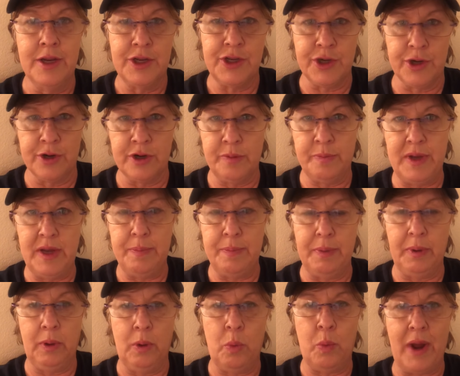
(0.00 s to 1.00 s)
turn
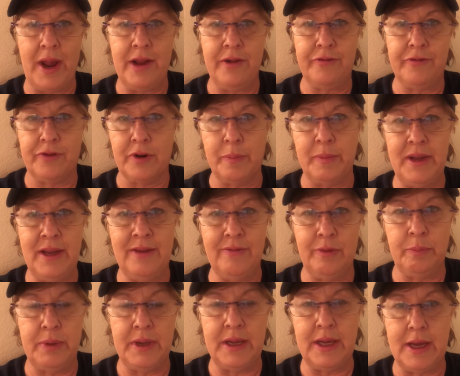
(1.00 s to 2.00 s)
people away from
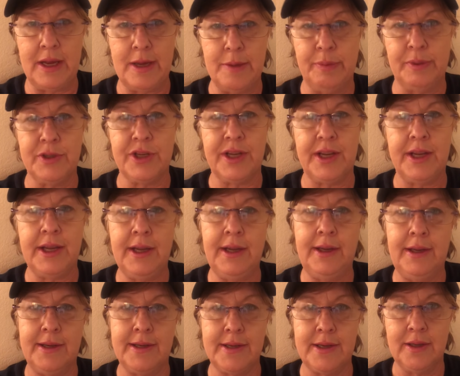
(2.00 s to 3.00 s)
even being able to
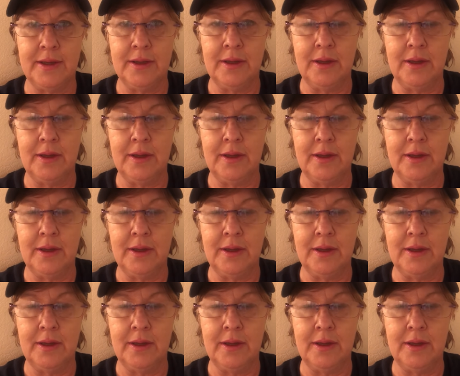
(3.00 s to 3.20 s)
eat.